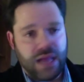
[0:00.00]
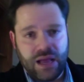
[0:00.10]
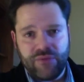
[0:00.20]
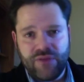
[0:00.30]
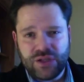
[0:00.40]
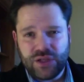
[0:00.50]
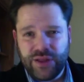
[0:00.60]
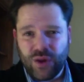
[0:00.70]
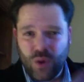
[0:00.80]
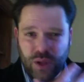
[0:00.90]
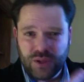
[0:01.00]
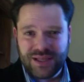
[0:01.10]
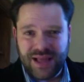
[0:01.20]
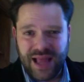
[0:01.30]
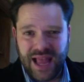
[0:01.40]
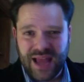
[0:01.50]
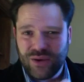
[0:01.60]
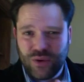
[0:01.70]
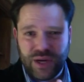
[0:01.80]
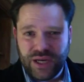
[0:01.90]
Eventually the oils of the hand
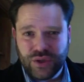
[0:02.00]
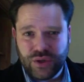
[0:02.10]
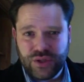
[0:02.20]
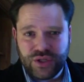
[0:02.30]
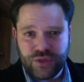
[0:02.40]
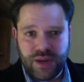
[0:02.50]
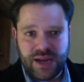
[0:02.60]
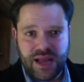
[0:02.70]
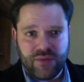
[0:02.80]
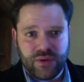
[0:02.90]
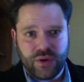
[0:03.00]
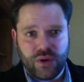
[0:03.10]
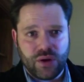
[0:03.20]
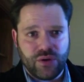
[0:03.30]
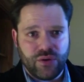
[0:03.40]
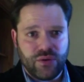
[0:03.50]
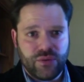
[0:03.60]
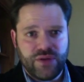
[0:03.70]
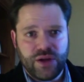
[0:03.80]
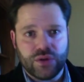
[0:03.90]
or any dirt that you might have on your
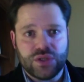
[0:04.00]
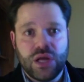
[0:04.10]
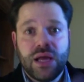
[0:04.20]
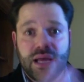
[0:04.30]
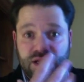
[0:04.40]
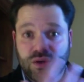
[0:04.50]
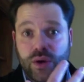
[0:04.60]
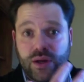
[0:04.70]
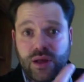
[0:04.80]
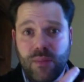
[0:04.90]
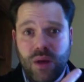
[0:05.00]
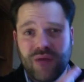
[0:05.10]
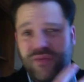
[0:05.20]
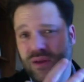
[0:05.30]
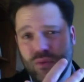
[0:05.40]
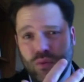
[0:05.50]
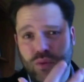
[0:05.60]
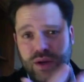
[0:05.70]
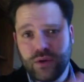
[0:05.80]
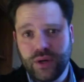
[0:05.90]
fingers is going to come off and it will
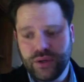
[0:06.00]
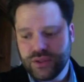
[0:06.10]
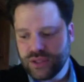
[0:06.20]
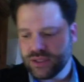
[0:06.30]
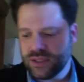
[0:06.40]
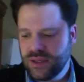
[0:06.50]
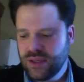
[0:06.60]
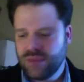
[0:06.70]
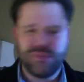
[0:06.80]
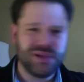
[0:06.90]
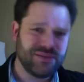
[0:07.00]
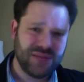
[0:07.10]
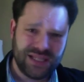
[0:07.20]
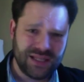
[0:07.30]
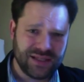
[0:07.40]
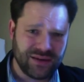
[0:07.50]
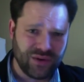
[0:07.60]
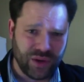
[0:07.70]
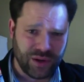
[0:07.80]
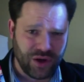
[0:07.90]
render it useless. But this isn't
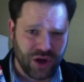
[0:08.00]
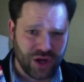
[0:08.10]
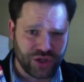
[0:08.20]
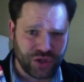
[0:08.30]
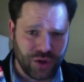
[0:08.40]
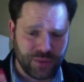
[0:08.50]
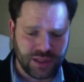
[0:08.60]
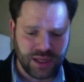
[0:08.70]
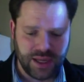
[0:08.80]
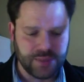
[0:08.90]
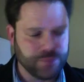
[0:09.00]
going to cost you an arm and leg.